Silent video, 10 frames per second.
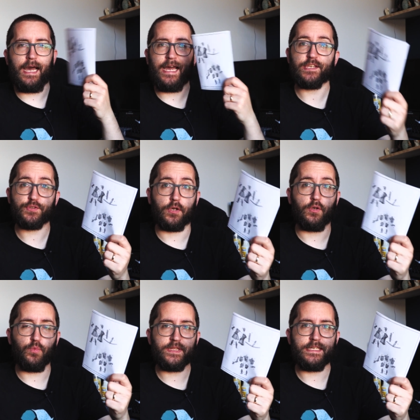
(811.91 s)
I
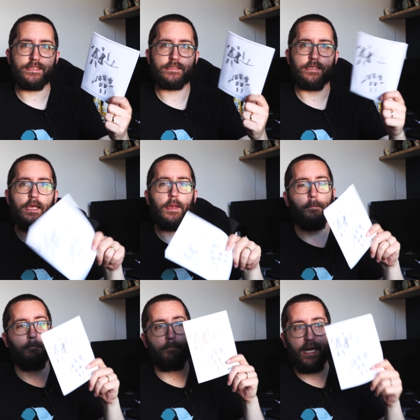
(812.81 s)
struggled with this.
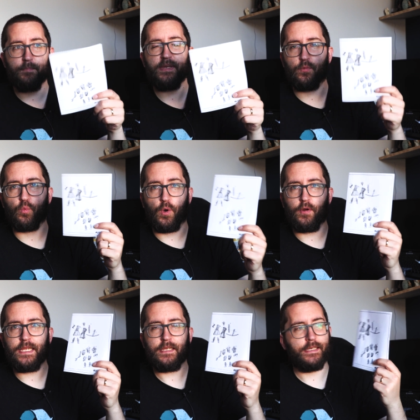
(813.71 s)
My main
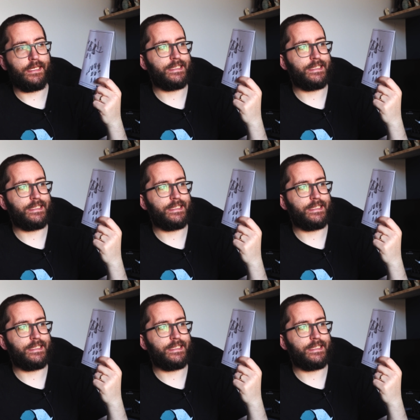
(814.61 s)
worry